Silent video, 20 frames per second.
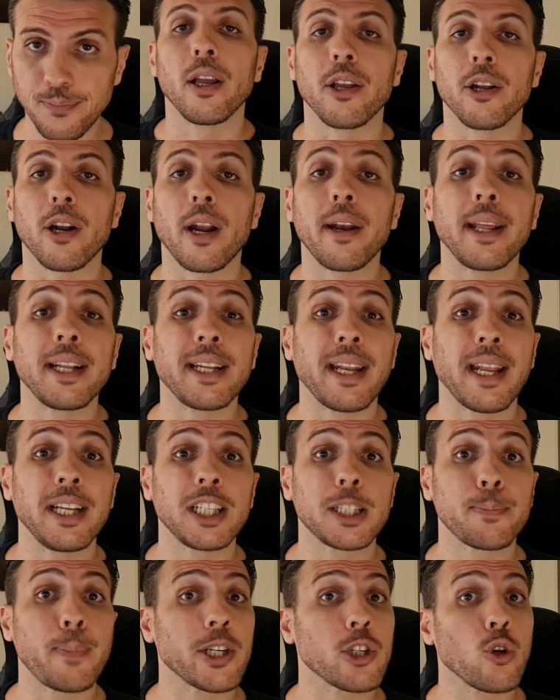You don't need
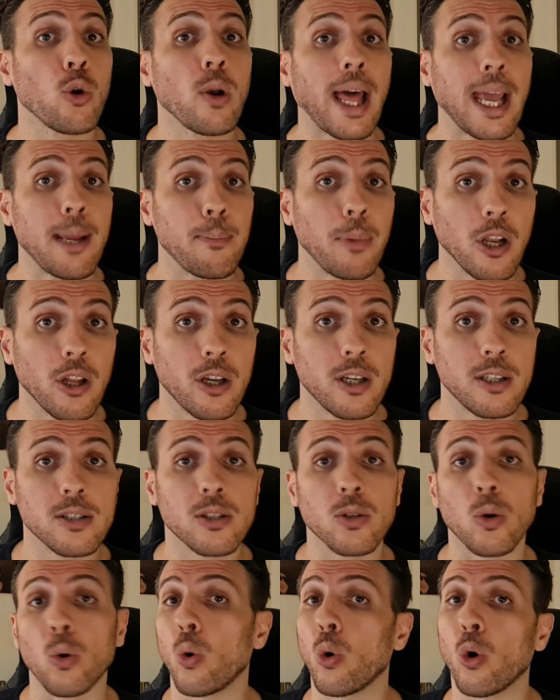any special
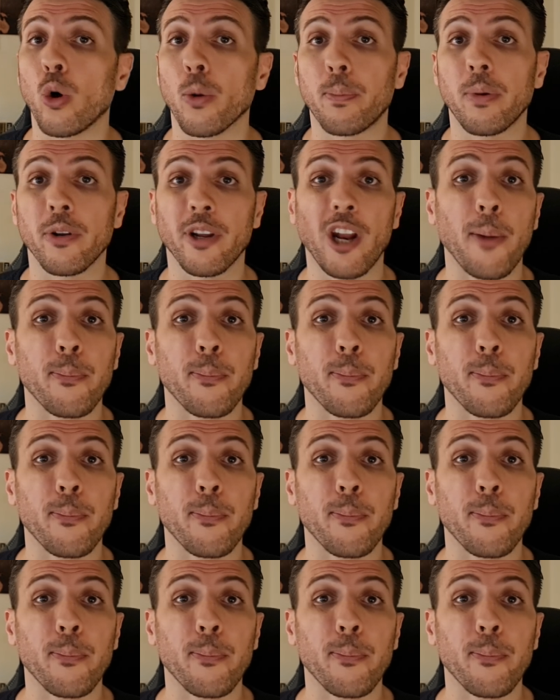labelers or